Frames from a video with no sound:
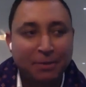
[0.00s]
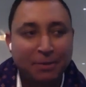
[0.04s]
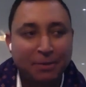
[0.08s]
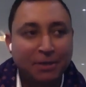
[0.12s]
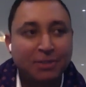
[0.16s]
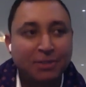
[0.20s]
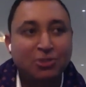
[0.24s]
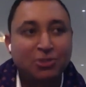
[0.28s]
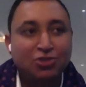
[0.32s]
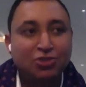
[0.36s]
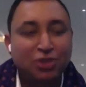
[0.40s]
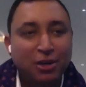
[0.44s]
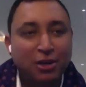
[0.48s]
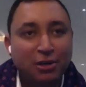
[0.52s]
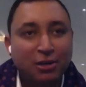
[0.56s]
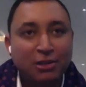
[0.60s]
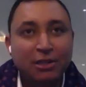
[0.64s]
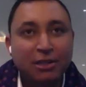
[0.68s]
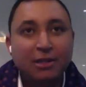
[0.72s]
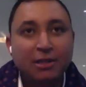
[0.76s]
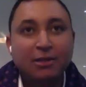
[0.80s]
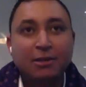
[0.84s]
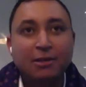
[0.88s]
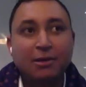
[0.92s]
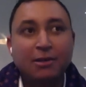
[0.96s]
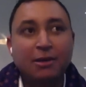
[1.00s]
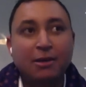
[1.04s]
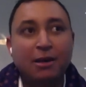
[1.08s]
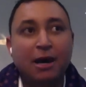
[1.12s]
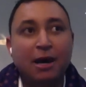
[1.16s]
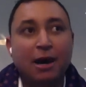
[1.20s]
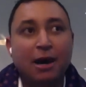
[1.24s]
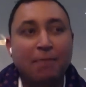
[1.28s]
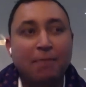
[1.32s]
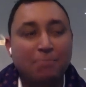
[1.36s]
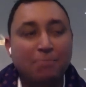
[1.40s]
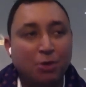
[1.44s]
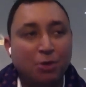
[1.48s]
Because generally,
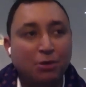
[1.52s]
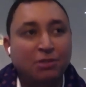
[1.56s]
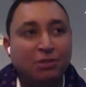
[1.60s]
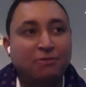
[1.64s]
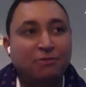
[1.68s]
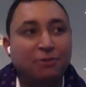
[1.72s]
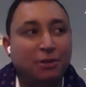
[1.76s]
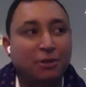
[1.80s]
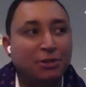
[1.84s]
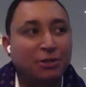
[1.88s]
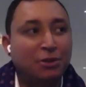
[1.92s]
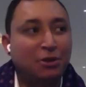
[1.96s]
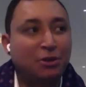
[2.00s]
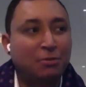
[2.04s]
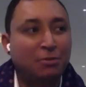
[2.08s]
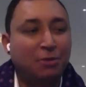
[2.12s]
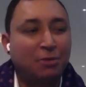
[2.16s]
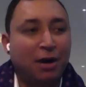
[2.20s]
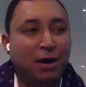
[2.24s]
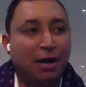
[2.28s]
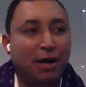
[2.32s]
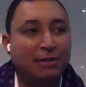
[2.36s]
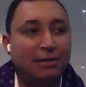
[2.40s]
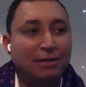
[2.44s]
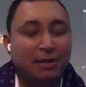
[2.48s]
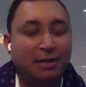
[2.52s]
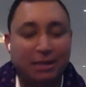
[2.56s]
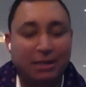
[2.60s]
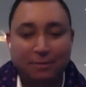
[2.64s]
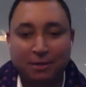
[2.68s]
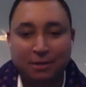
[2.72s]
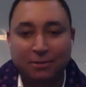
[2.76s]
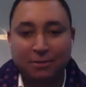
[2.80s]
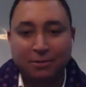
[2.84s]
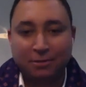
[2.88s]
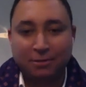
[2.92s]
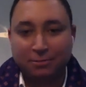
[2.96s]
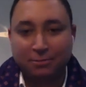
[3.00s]
uh, most first home buyers are going
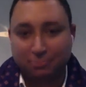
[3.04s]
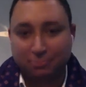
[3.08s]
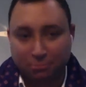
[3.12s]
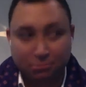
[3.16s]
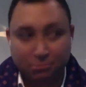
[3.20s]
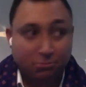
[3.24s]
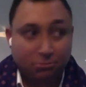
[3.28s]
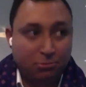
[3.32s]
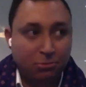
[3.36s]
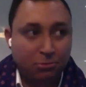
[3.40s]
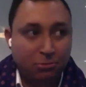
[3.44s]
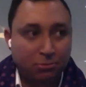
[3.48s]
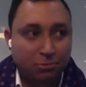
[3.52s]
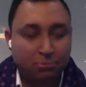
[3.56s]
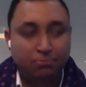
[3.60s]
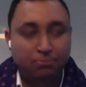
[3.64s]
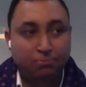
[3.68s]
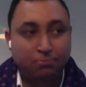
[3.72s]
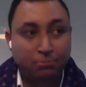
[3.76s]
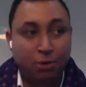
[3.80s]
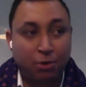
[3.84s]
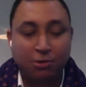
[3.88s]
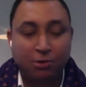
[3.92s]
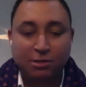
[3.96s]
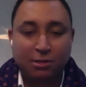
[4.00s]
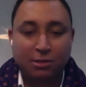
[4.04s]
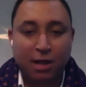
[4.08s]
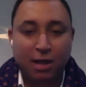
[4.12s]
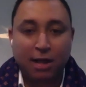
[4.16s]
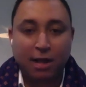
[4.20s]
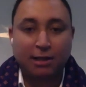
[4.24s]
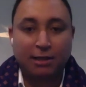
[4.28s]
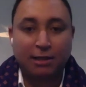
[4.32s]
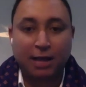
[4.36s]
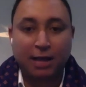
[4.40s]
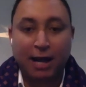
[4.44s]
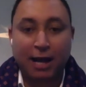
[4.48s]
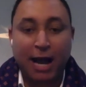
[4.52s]
to be most
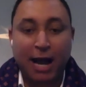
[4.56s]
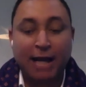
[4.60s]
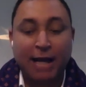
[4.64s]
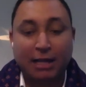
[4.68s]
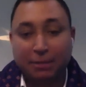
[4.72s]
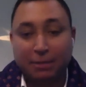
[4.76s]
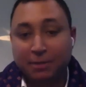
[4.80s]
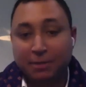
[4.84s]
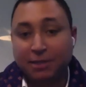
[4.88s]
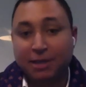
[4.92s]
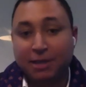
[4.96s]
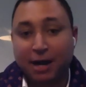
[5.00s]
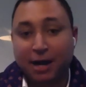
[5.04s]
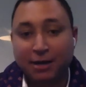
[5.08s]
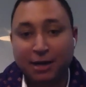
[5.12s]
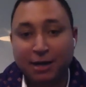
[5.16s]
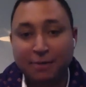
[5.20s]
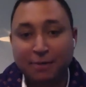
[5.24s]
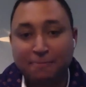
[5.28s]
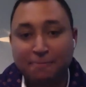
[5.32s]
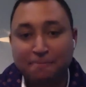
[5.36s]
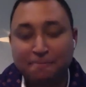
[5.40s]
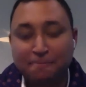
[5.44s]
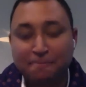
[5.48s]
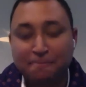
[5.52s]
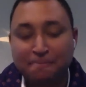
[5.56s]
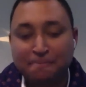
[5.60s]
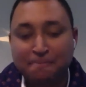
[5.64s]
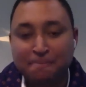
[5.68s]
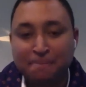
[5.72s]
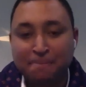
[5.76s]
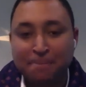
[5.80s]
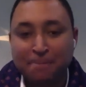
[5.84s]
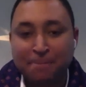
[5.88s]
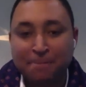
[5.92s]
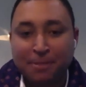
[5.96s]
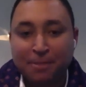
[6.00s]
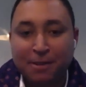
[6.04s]
likely a, a little bit younger. Yeah.
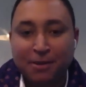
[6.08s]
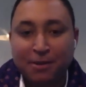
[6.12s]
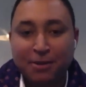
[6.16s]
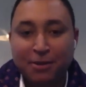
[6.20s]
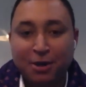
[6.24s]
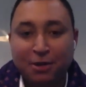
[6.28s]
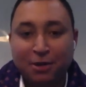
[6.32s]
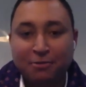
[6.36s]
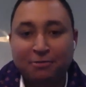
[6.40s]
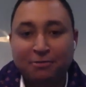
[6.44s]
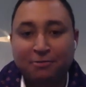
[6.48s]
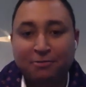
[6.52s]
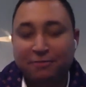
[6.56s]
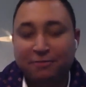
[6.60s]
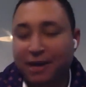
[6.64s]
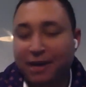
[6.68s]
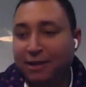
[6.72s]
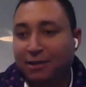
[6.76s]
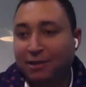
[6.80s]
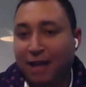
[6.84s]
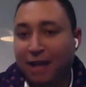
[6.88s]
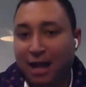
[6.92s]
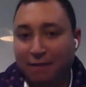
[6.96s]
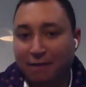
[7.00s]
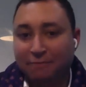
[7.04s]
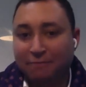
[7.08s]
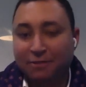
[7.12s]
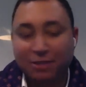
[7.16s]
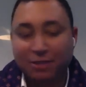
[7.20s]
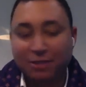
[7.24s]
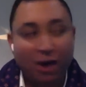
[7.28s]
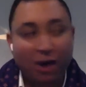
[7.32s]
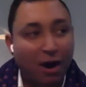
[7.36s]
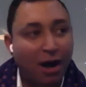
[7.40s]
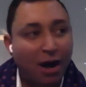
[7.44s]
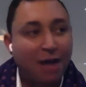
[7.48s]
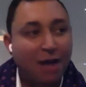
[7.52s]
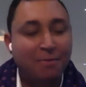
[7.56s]
You know, they have
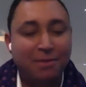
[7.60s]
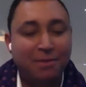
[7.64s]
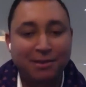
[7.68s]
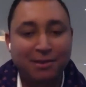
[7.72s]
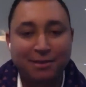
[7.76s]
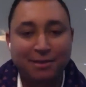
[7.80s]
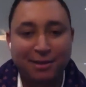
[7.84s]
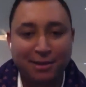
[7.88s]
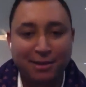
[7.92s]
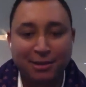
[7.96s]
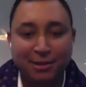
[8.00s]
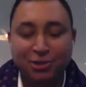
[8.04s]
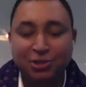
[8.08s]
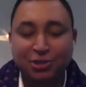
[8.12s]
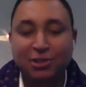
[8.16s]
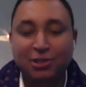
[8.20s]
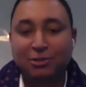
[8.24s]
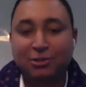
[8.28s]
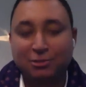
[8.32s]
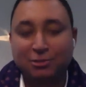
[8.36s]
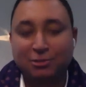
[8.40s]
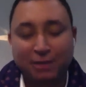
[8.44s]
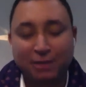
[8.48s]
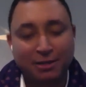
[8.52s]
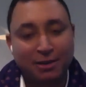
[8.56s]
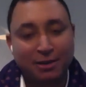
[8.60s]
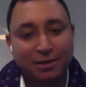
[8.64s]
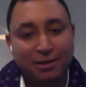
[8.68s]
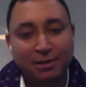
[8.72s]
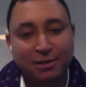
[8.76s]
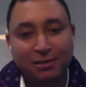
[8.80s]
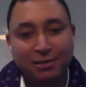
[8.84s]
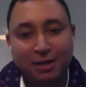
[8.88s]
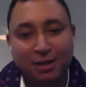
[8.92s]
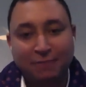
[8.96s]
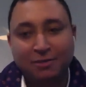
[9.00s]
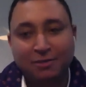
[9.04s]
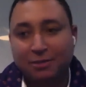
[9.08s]
the time and the energy and all that
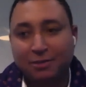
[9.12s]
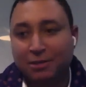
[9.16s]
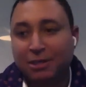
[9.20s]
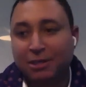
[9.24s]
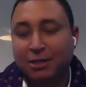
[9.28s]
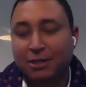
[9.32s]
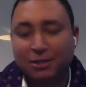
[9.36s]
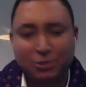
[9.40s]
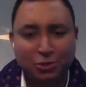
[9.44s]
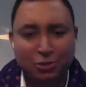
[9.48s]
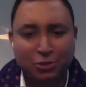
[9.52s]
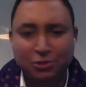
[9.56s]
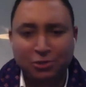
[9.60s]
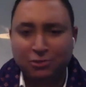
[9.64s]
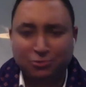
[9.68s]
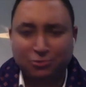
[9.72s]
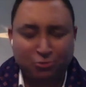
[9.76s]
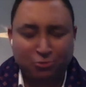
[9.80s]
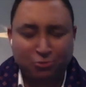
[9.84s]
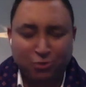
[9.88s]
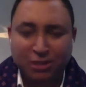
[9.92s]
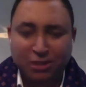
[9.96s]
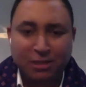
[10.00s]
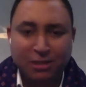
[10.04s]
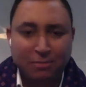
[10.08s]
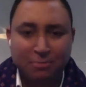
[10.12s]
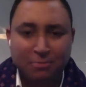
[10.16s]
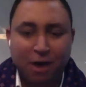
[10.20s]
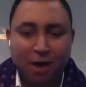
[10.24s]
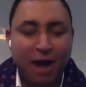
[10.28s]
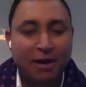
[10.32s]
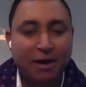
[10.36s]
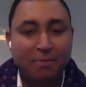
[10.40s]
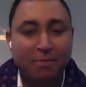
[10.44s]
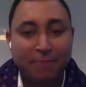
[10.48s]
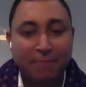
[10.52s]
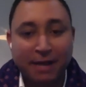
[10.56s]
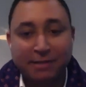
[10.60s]
kind of stuff to do really
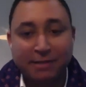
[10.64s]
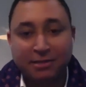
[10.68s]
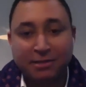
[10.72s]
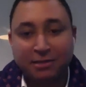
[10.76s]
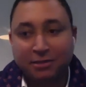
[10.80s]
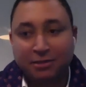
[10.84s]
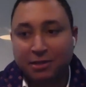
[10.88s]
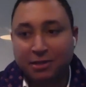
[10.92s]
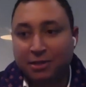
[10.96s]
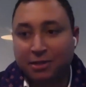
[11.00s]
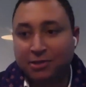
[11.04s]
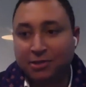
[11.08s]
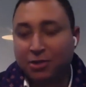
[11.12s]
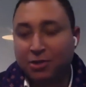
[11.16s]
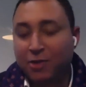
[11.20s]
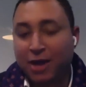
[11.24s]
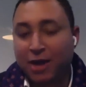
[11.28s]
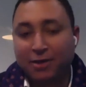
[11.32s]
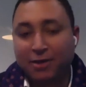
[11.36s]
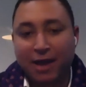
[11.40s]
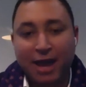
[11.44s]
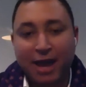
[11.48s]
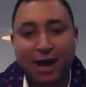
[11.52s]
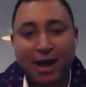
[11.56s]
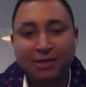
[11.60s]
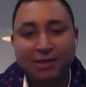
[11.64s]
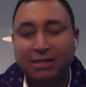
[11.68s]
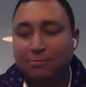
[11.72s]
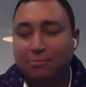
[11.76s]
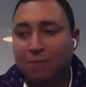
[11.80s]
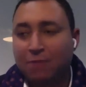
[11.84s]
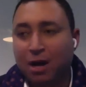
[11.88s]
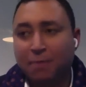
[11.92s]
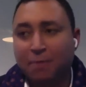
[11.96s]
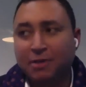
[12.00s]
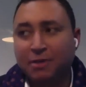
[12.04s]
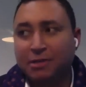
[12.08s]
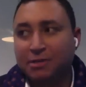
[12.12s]
minor basic things around the house.
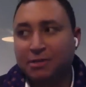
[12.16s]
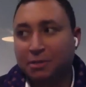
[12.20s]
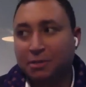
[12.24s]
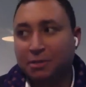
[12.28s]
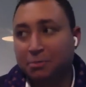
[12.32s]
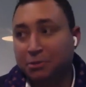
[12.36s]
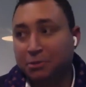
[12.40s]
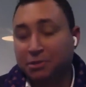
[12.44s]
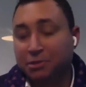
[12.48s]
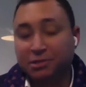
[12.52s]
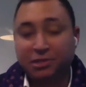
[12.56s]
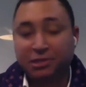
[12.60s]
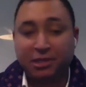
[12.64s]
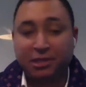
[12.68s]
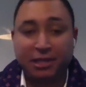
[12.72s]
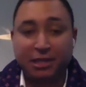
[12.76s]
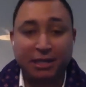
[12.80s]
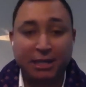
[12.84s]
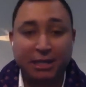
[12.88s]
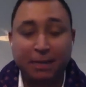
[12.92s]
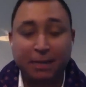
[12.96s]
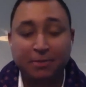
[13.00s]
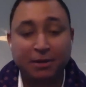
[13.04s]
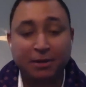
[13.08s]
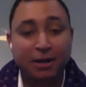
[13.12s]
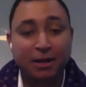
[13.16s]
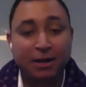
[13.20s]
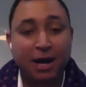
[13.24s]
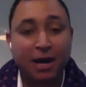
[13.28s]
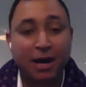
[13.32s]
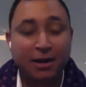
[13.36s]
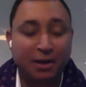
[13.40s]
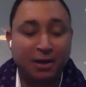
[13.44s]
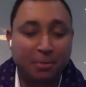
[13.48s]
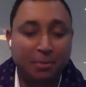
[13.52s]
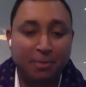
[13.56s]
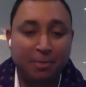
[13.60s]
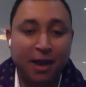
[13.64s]
It might be as simple as cleaning up the
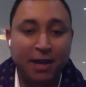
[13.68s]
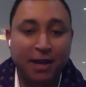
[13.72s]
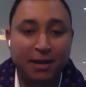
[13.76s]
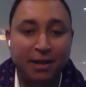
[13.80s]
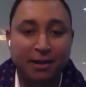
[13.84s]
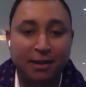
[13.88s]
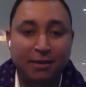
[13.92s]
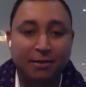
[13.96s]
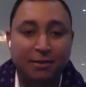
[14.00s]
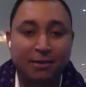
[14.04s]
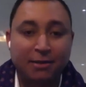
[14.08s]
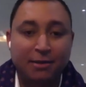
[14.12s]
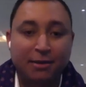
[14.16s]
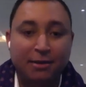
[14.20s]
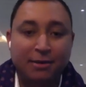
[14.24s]
garden and painting.